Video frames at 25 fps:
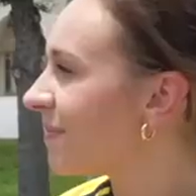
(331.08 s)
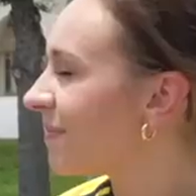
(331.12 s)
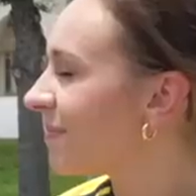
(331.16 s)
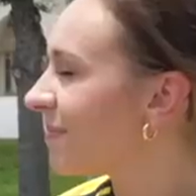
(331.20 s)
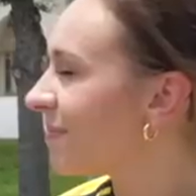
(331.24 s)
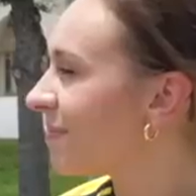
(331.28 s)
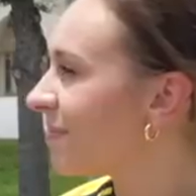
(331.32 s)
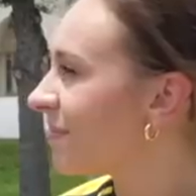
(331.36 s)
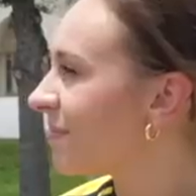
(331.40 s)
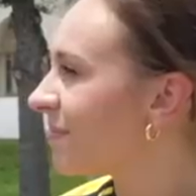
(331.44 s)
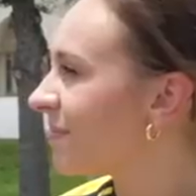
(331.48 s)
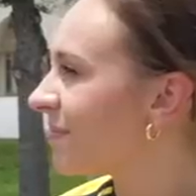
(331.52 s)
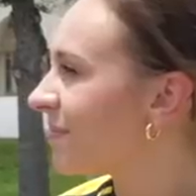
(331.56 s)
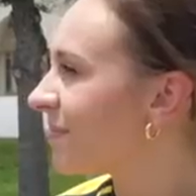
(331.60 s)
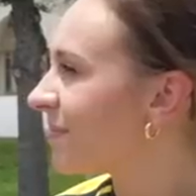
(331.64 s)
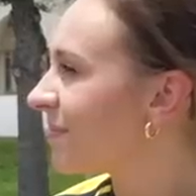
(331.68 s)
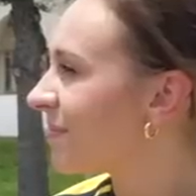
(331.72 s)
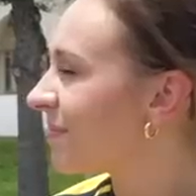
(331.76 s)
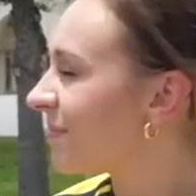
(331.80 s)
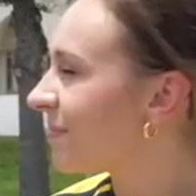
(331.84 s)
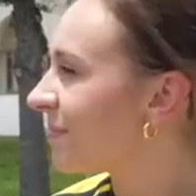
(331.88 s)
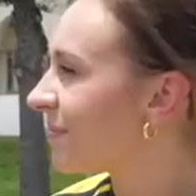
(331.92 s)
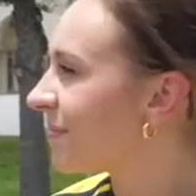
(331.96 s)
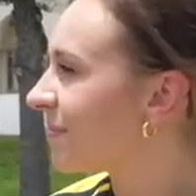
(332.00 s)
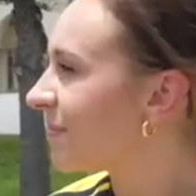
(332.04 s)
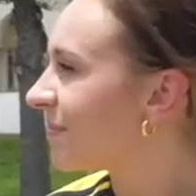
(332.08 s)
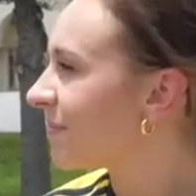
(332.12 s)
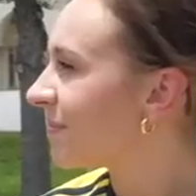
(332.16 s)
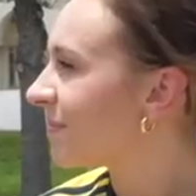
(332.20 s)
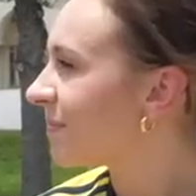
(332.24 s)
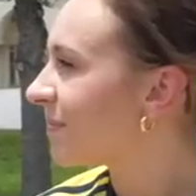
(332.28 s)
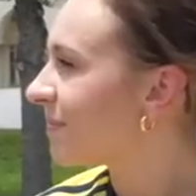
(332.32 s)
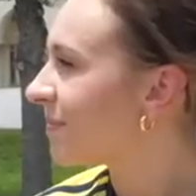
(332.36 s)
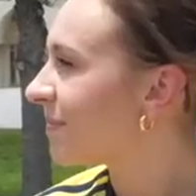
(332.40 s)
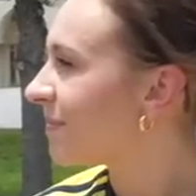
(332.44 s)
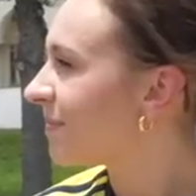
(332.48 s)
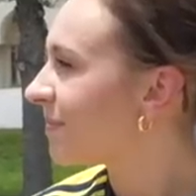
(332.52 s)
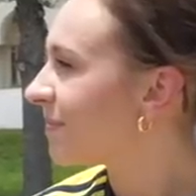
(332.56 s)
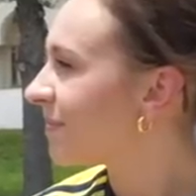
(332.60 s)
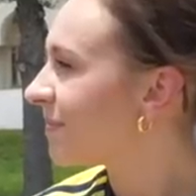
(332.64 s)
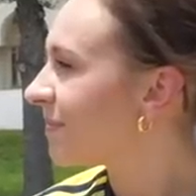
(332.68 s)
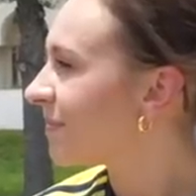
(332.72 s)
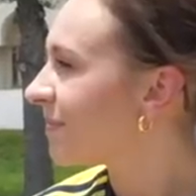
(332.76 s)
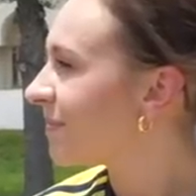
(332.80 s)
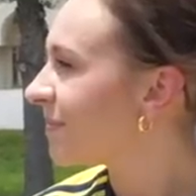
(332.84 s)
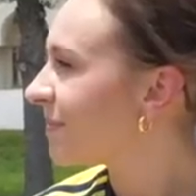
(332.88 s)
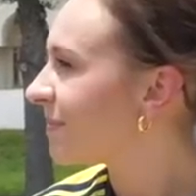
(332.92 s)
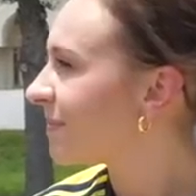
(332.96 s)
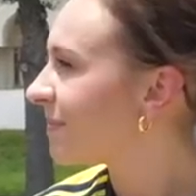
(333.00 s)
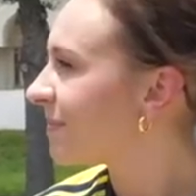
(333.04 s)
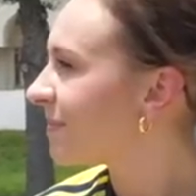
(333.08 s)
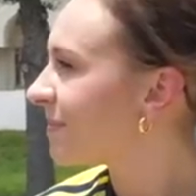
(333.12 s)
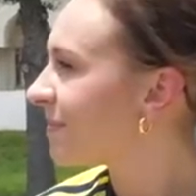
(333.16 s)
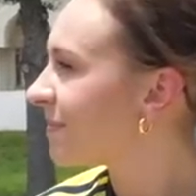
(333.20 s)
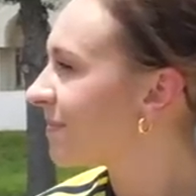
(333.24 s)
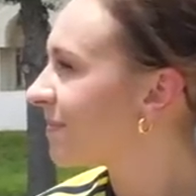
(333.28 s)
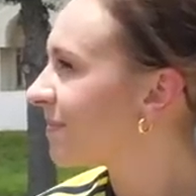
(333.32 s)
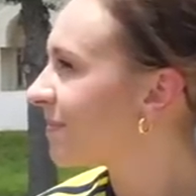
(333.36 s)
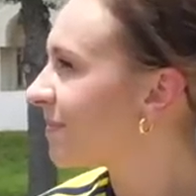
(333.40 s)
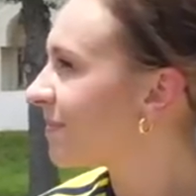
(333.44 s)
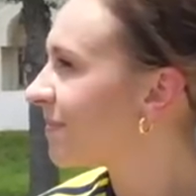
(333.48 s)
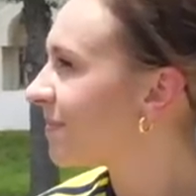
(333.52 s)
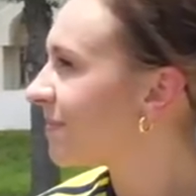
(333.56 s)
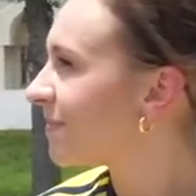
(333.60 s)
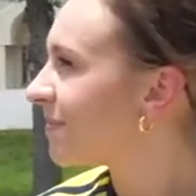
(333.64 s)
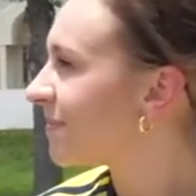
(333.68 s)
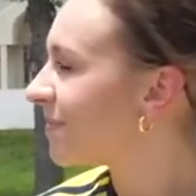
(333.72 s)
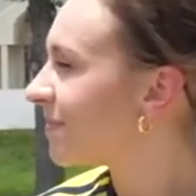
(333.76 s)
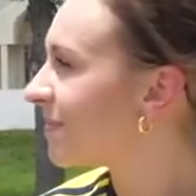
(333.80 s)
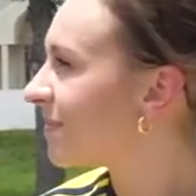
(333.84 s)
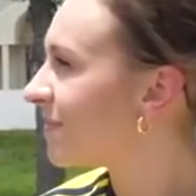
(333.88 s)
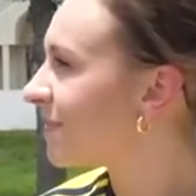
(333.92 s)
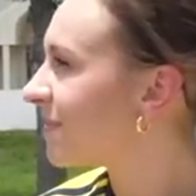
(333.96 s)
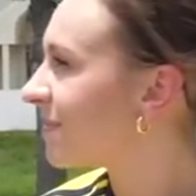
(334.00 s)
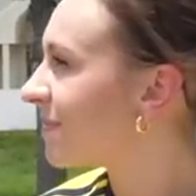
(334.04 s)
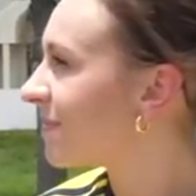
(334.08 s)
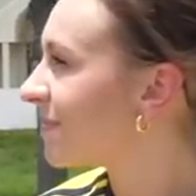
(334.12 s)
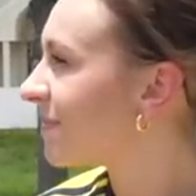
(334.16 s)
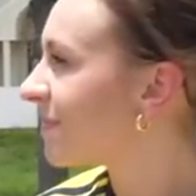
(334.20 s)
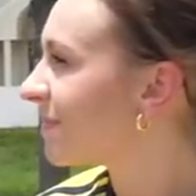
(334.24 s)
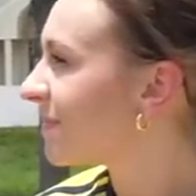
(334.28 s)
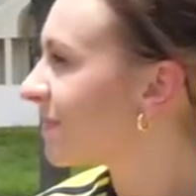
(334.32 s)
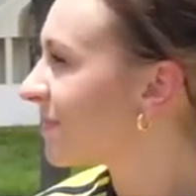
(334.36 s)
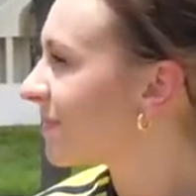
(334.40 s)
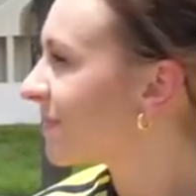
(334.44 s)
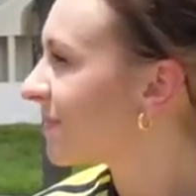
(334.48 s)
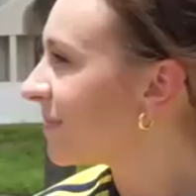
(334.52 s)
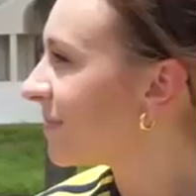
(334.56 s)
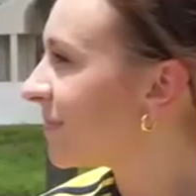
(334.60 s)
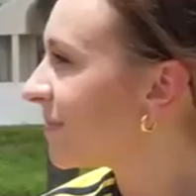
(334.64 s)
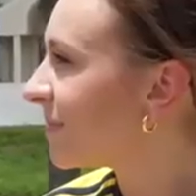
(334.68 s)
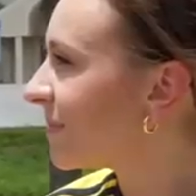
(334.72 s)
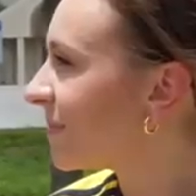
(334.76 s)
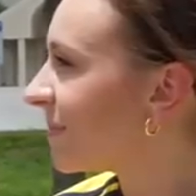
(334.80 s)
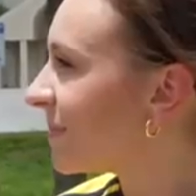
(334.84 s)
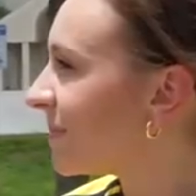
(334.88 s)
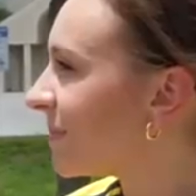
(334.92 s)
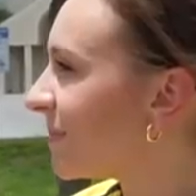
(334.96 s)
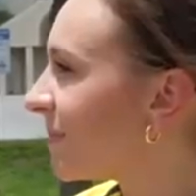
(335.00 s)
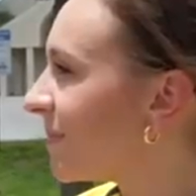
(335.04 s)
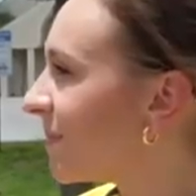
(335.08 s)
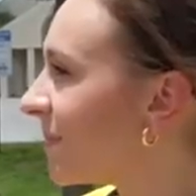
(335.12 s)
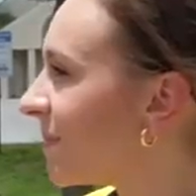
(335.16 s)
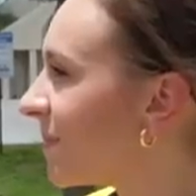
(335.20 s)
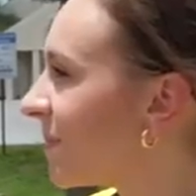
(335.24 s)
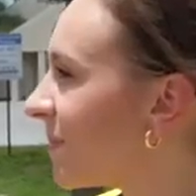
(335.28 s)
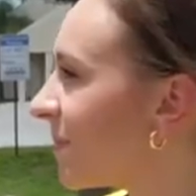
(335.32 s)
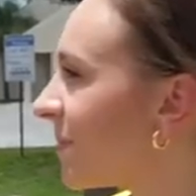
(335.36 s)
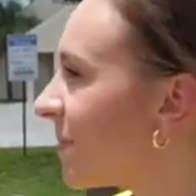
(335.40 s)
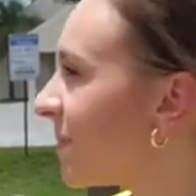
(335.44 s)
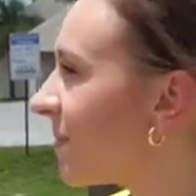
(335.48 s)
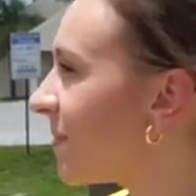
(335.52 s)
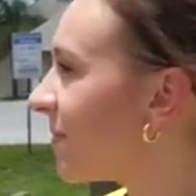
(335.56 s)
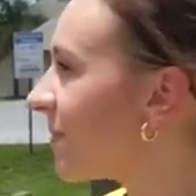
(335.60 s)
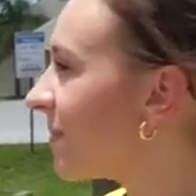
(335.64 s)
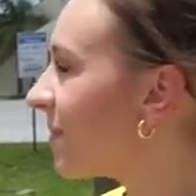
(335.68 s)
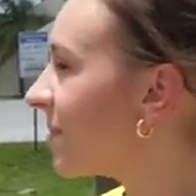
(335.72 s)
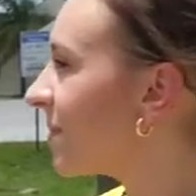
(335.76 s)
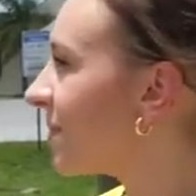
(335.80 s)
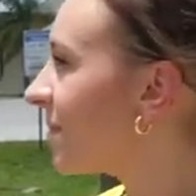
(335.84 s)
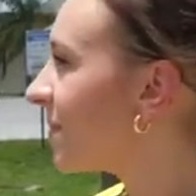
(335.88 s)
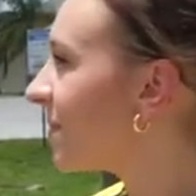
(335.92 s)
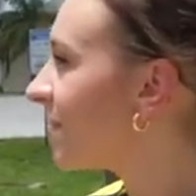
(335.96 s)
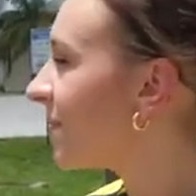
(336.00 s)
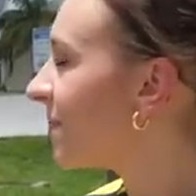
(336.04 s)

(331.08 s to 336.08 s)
No words are spoken by the person on screen.